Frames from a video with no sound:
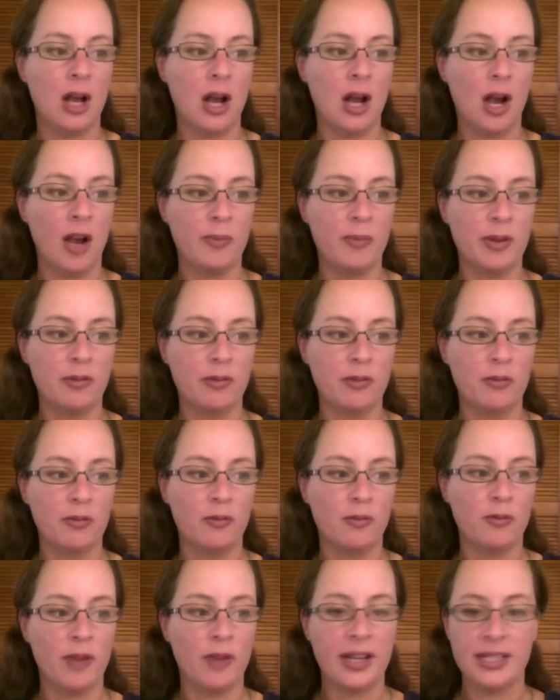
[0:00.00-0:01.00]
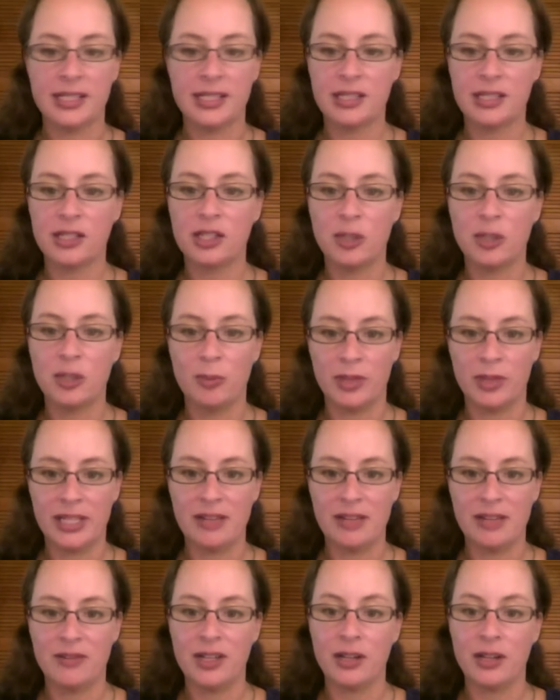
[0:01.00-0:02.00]
I've been raised to
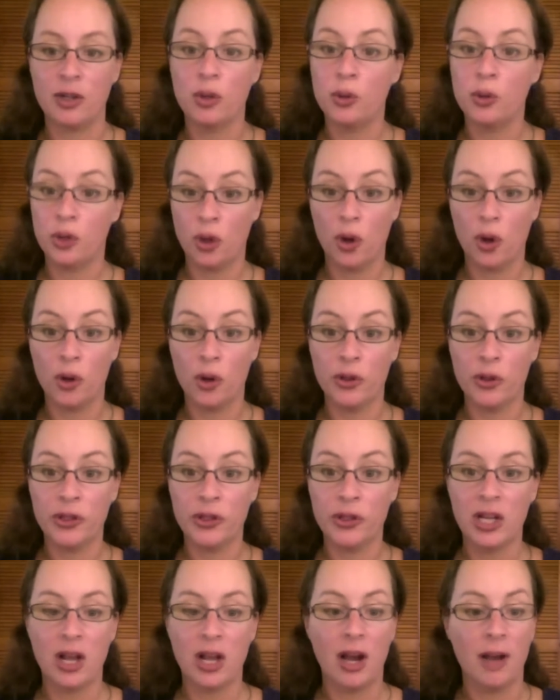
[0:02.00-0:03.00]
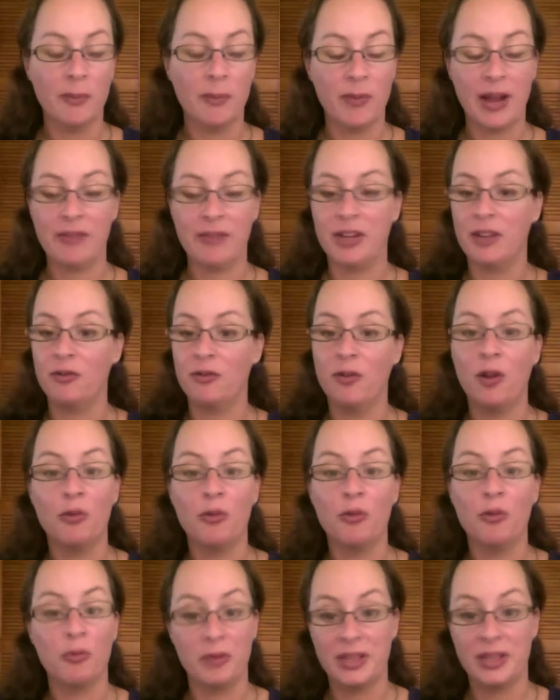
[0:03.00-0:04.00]
believe in a good God. I'm having
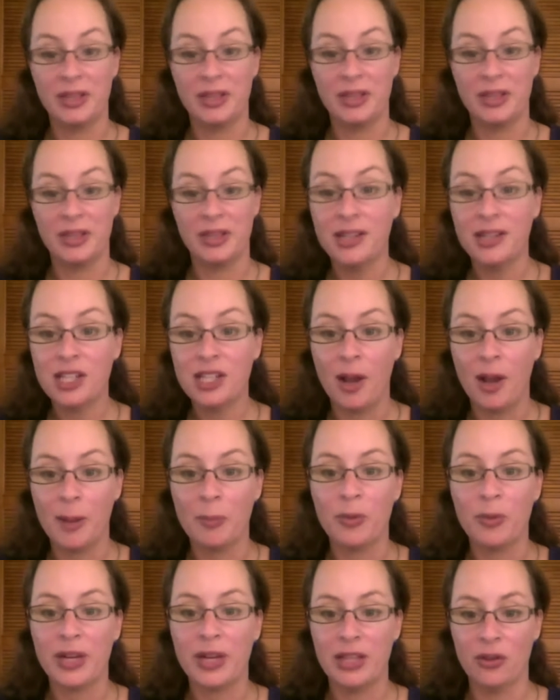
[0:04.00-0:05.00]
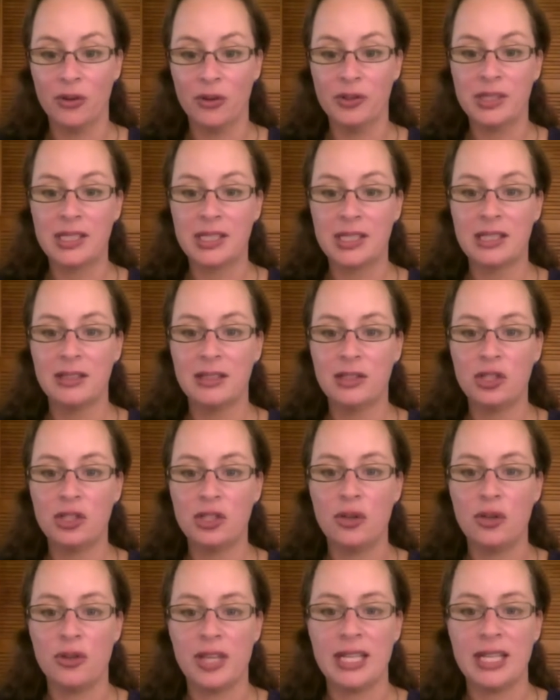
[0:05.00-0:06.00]
a really hard time bringing those
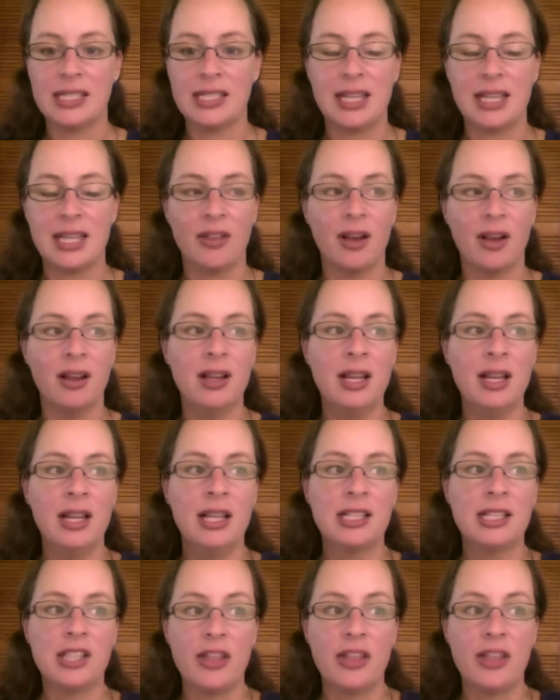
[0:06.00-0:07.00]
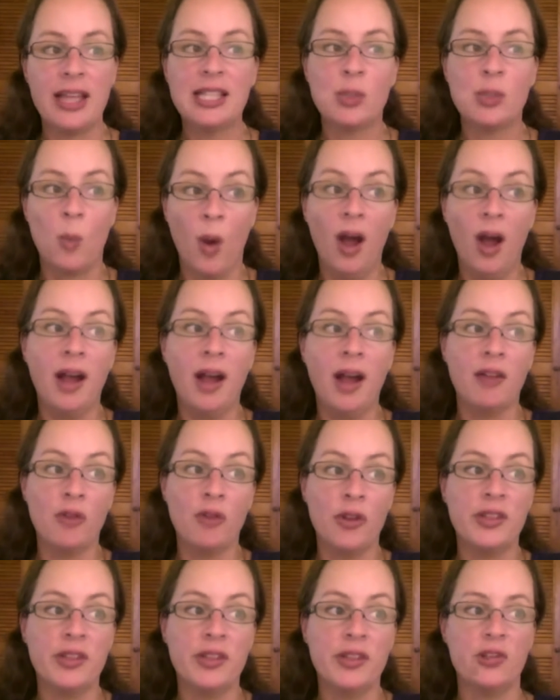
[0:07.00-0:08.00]
two things together. So that's why I
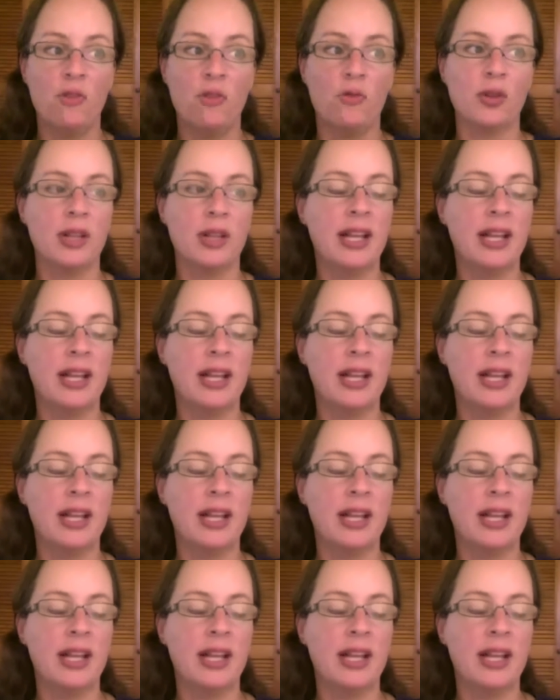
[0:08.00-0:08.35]
wrote this novel.